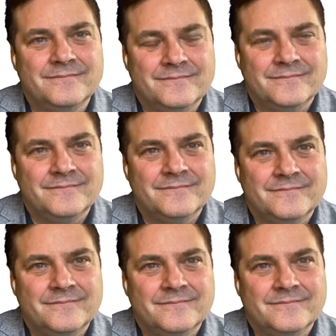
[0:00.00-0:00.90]

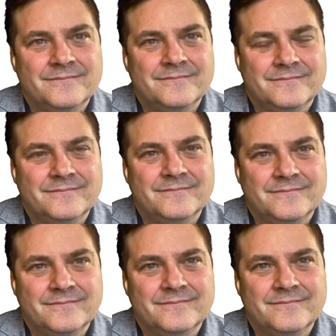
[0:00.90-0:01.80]

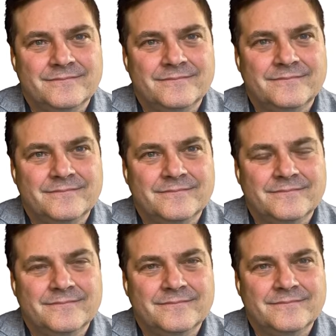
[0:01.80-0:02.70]

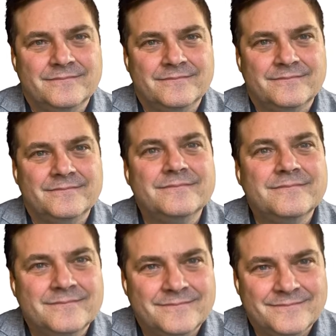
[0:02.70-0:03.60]

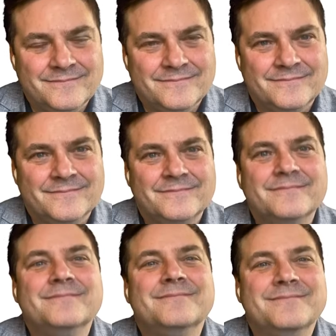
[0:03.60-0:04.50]

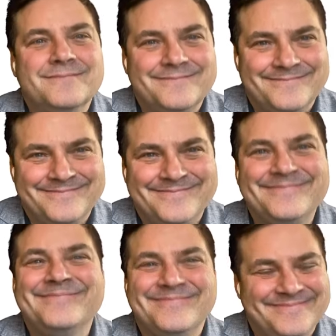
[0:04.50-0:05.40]

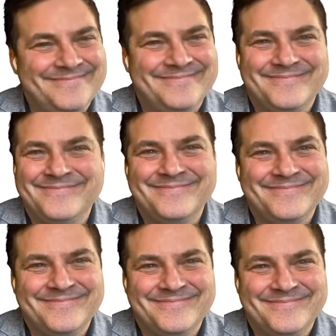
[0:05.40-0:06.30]

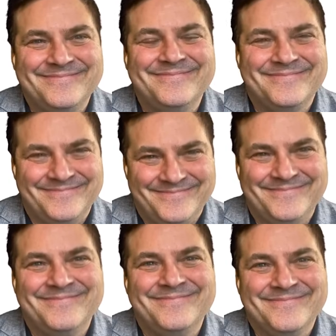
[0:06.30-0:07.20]

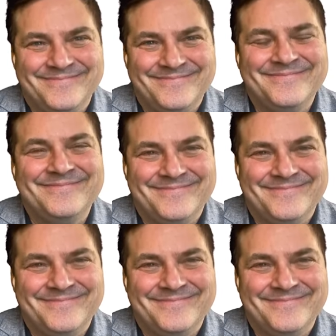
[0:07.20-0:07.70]
This person isn't speaking.